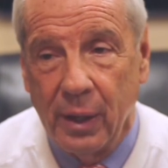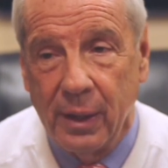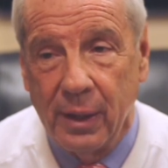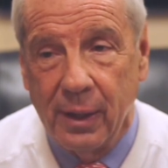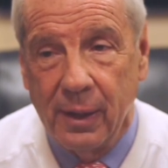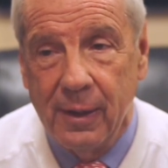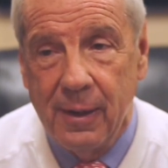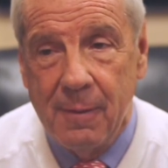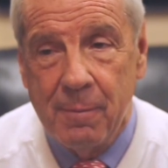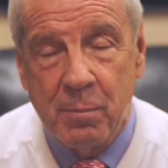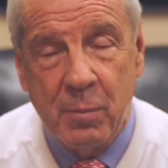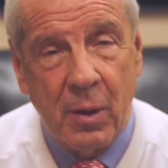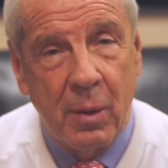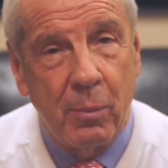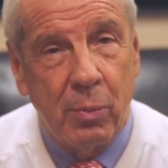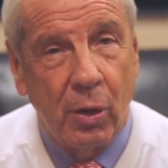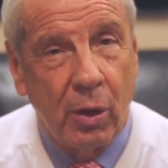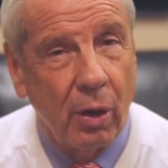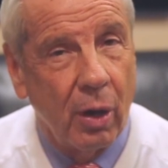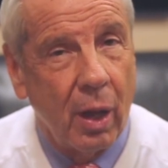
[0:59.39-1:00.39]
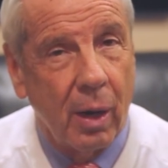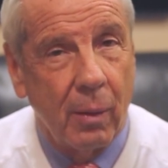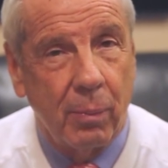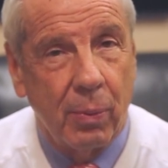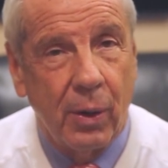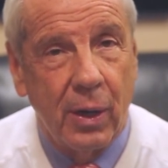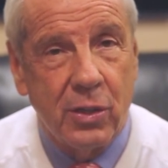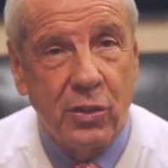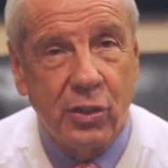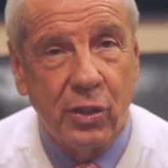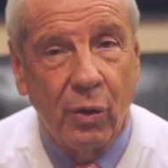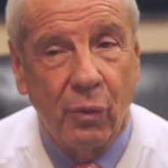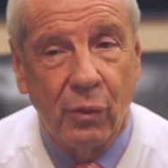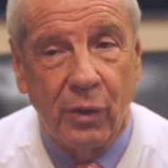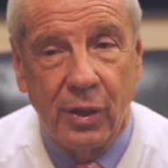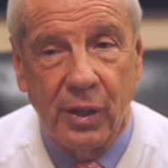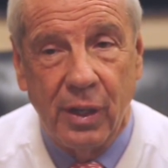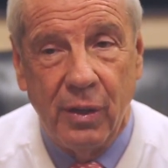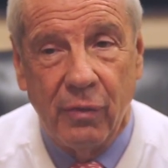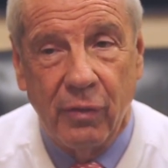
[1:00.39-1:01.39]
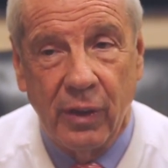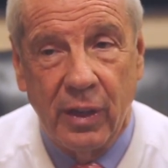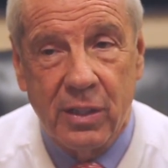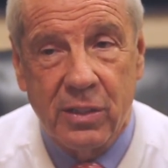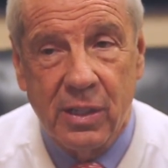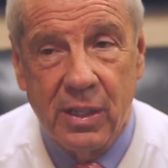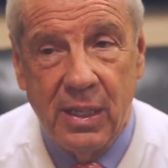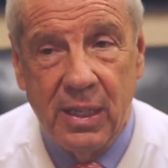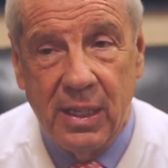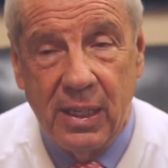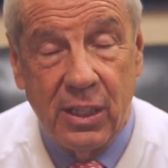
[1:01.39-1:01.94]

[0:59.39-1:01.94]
and uh, put a lot of pressure on the defense.